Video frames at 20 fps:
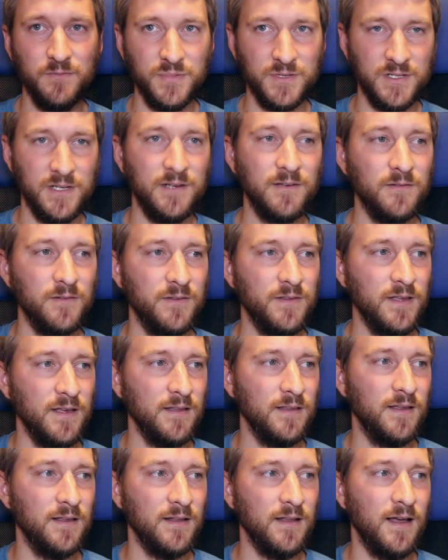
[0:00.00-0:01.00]
particular
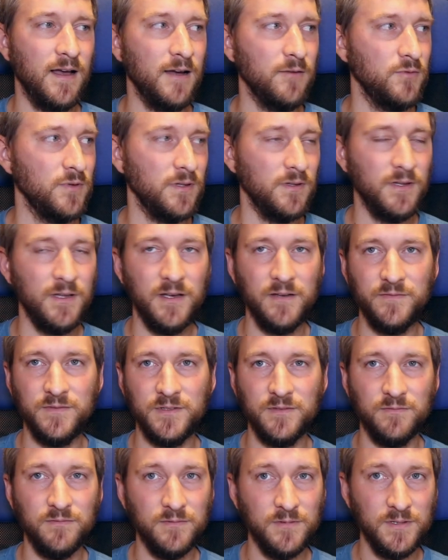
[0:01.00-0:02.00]
thing that I would love
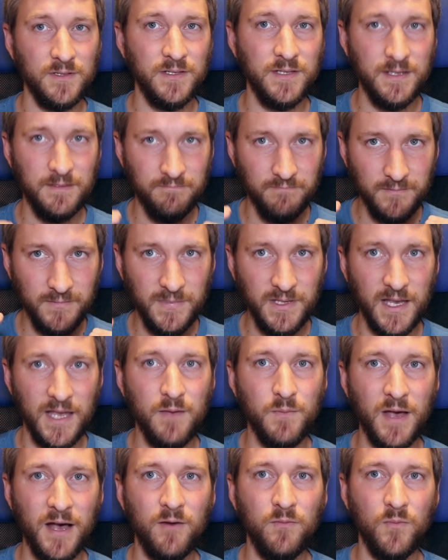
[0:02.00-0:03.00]
to really
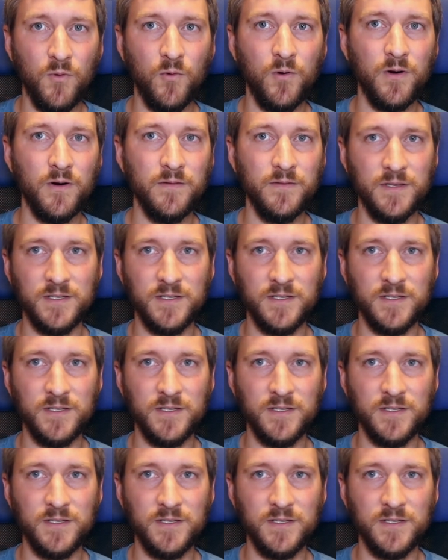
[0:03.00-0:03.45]
game out more.